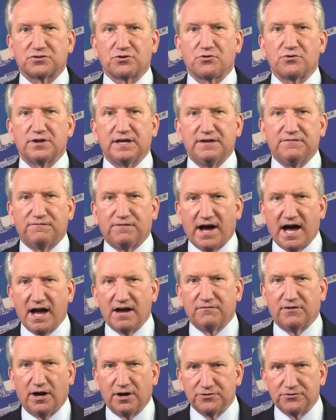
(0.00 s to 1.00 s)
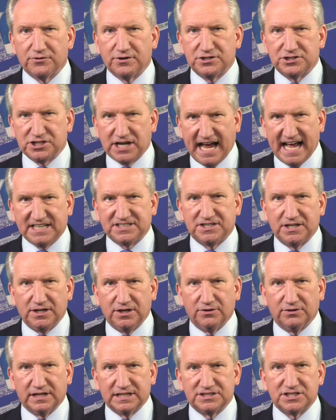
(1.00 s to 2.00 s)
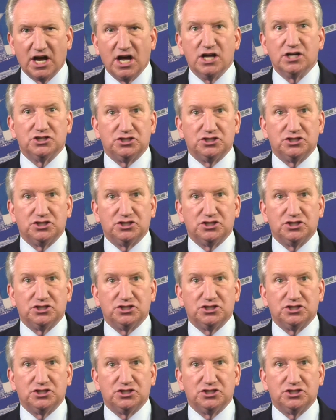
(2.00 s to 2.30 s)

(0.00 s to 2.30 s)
3,500 chassis units